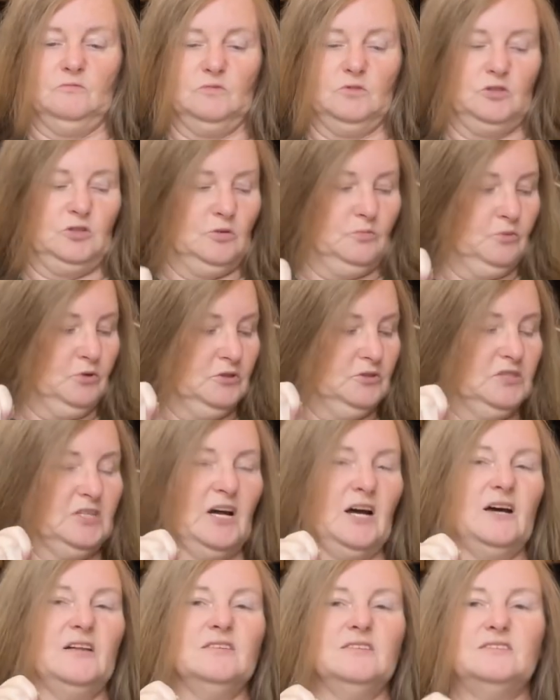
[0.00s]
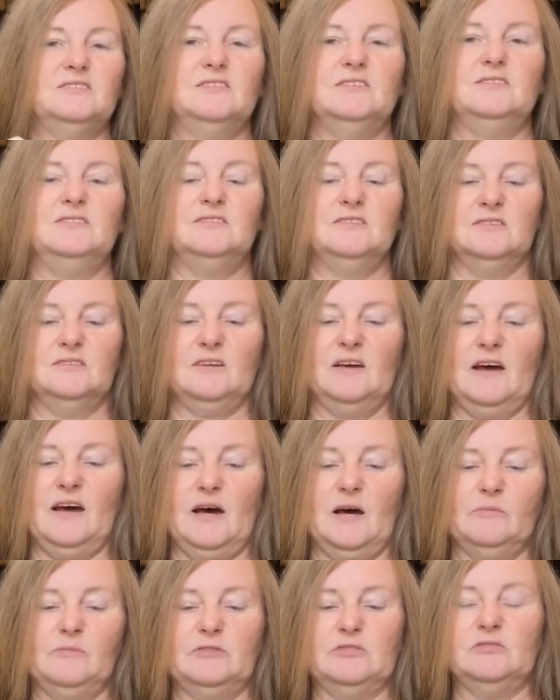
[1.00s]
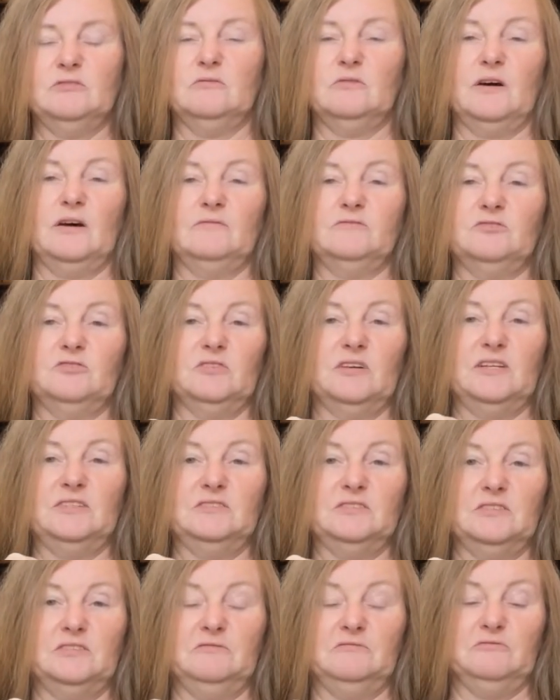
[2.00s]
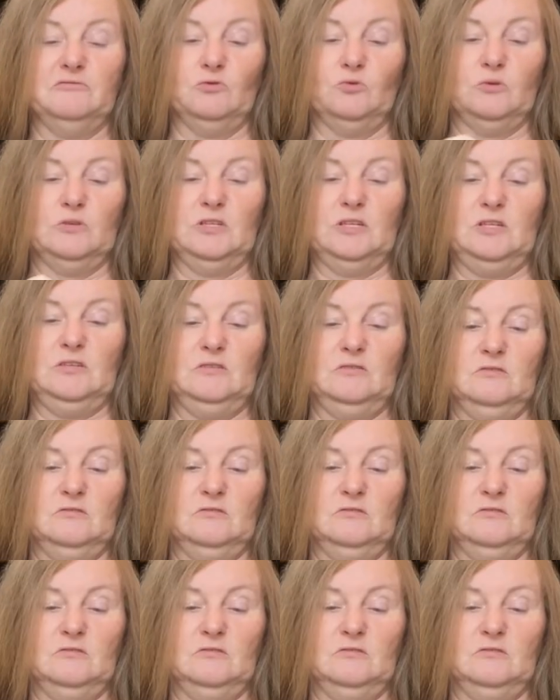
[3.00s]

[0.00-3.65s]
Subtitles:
the brutality didn't happen till after 1840.